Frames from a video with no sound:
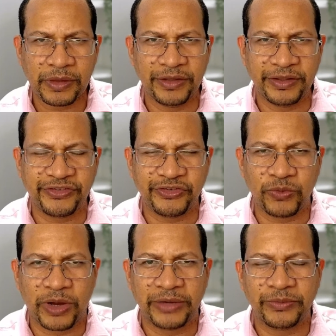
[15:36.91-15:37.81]
This is
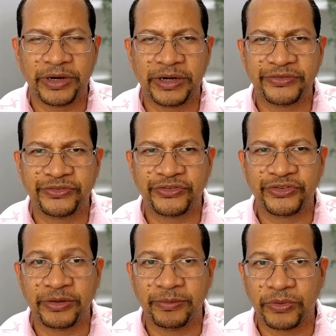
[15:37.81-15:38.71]
why we're at such
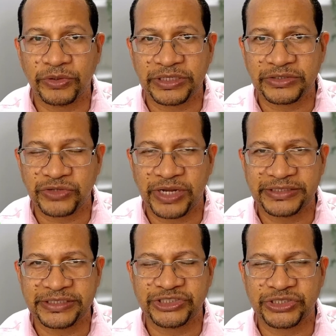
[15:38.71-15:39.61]
an important
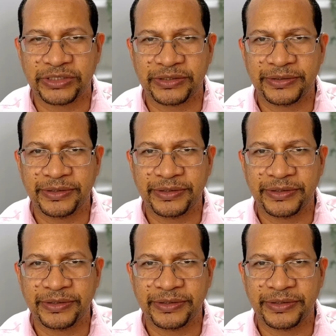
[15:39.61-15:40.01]
transition,